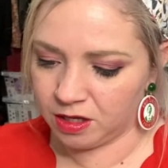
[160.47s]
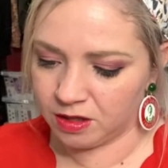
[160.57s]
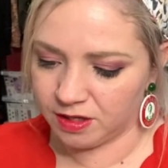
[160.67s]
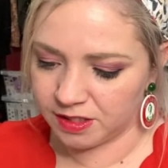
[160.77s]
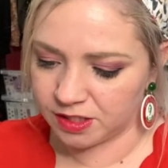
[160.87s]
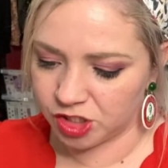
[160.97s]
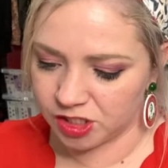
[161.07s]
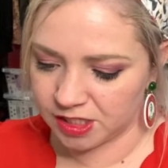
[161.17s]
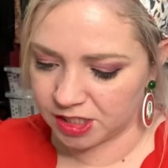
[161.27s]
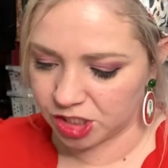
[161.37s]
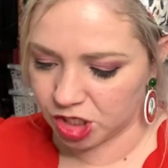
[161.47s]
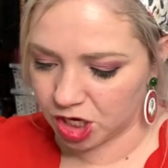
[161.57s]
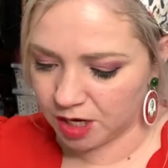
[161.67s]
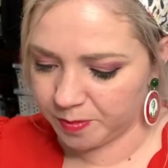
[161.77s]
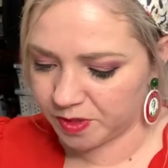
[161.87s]
This is just at the
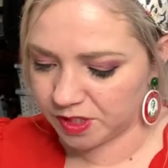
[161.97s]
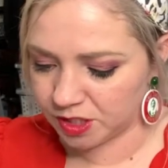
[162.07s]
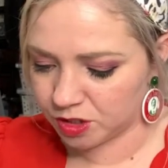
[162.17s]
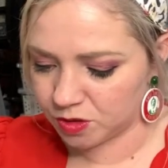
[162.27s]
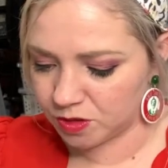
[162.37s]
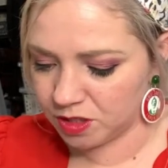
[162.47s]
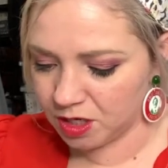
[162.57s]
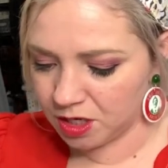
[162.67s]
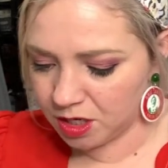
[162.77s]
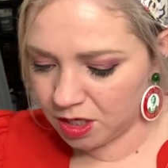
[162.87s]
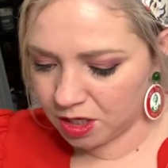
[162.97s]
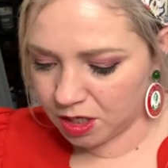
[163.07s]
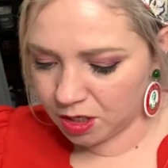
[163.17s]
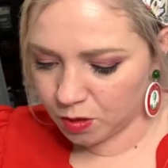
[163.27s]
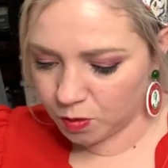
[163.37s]
top, so
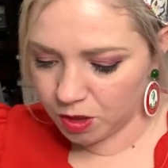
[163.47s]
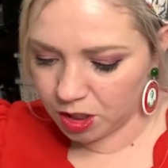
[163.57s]
we're